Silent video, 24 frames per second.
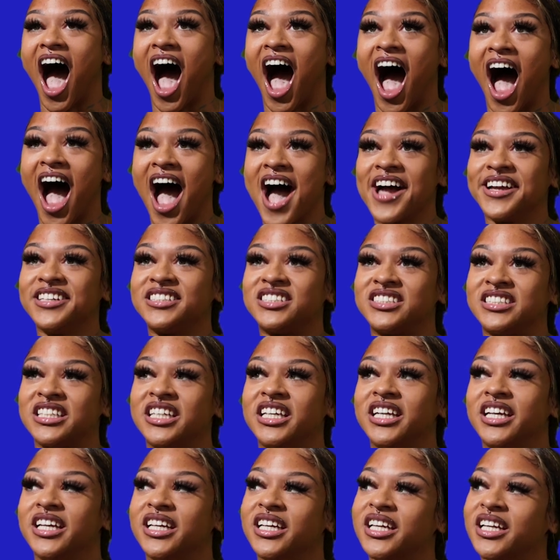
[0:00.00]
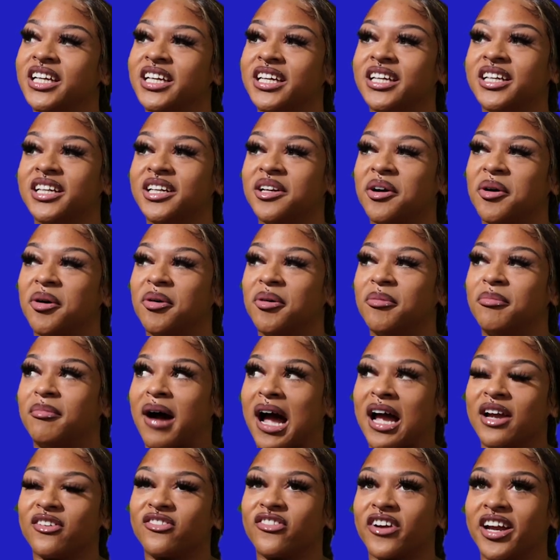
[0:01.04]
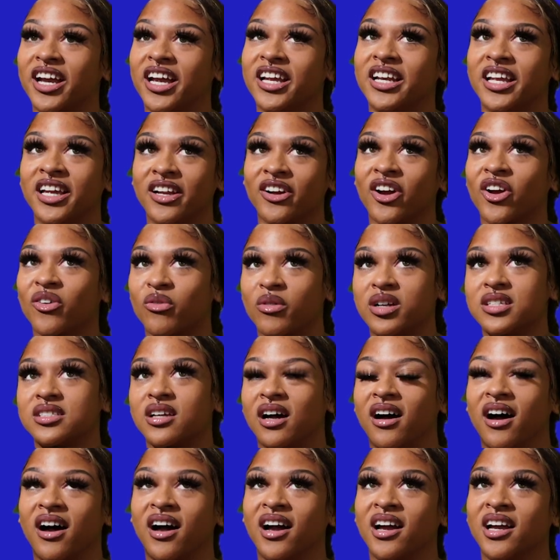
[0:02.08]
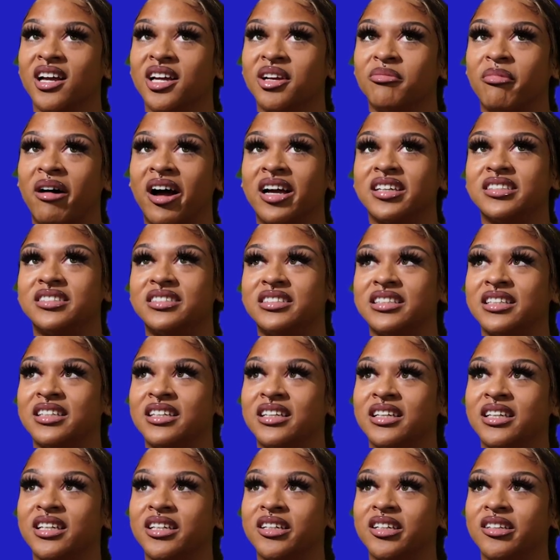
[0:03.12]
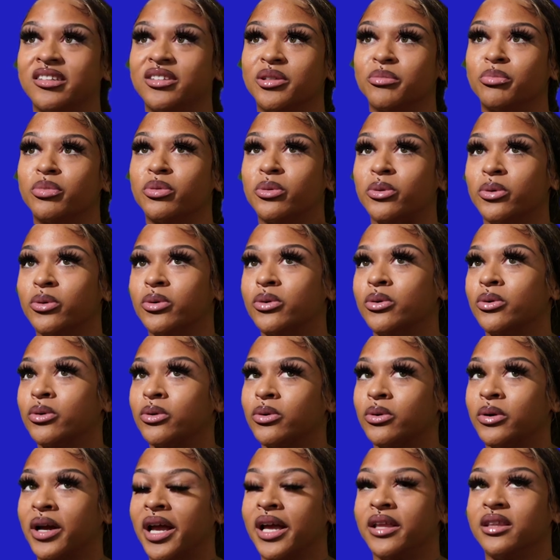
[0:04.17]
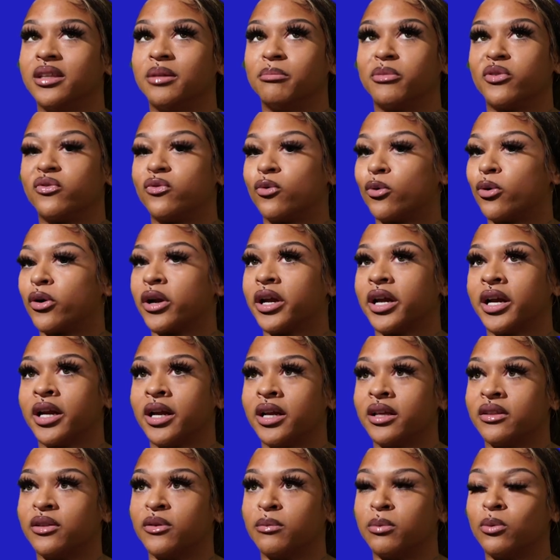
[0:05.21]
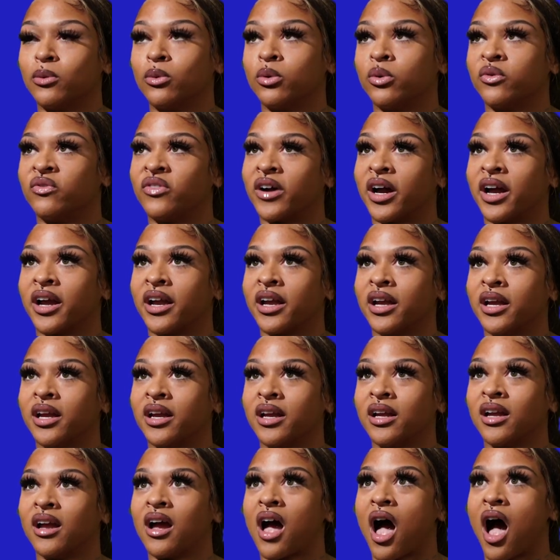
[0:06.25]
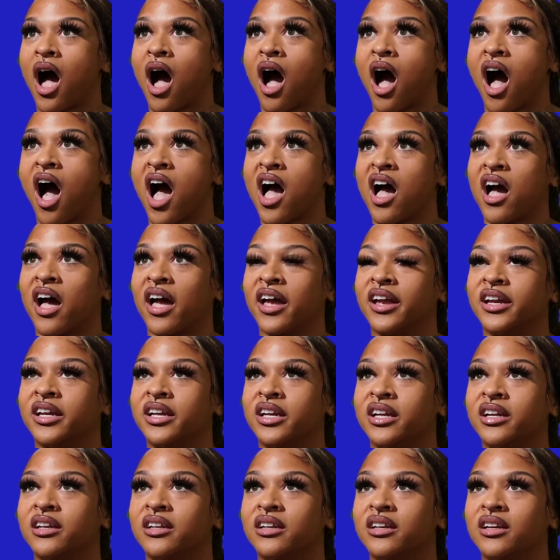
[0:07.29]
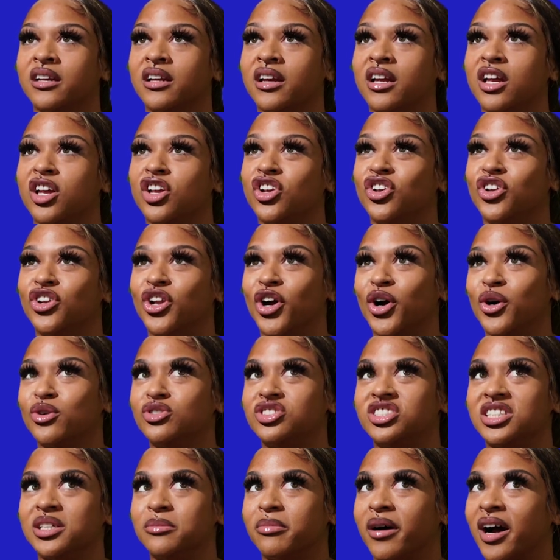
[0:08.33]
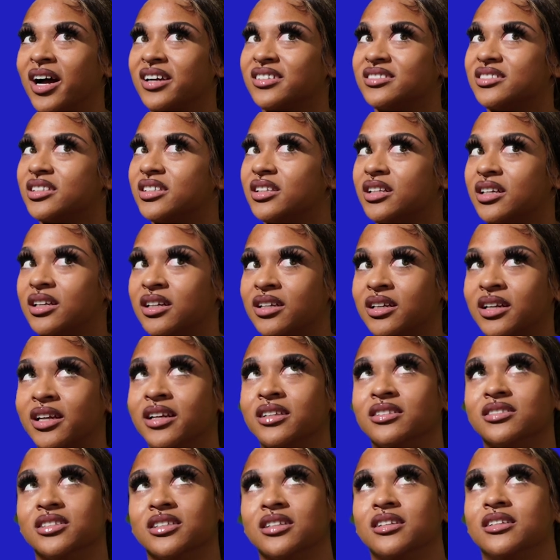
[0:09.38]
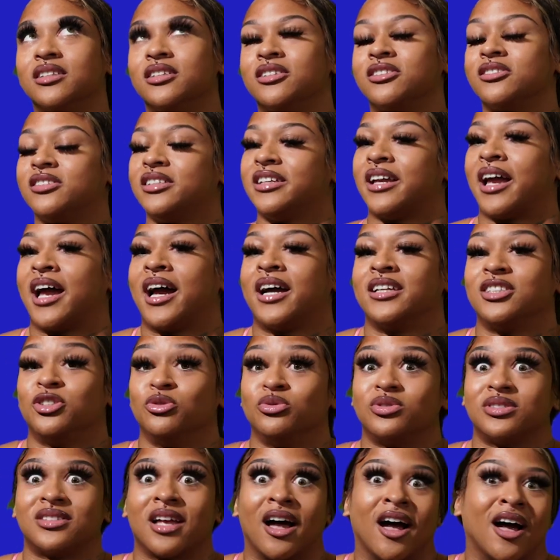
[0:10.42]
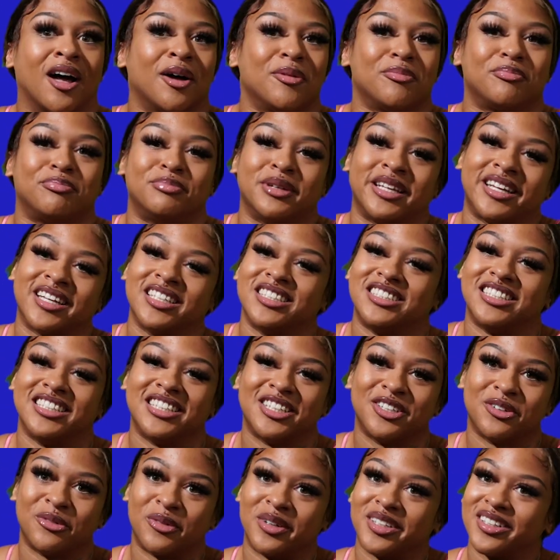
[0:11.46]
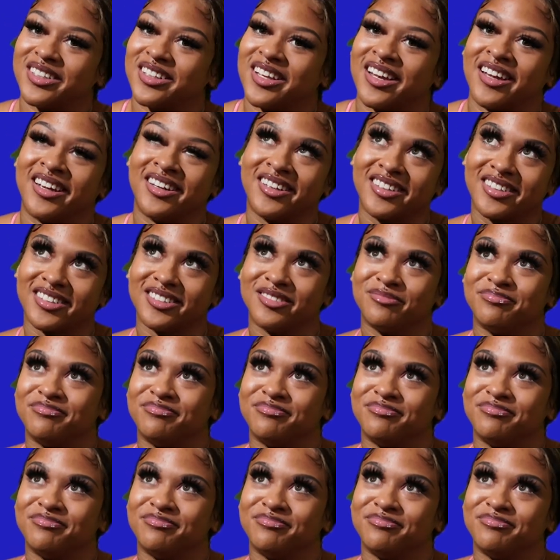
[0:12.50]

I seen my friend hit her one time. I seen the pool, and then before the pool fight, I know she boxed Zilla, and Zilla literally had to stop because she didn't want to, like,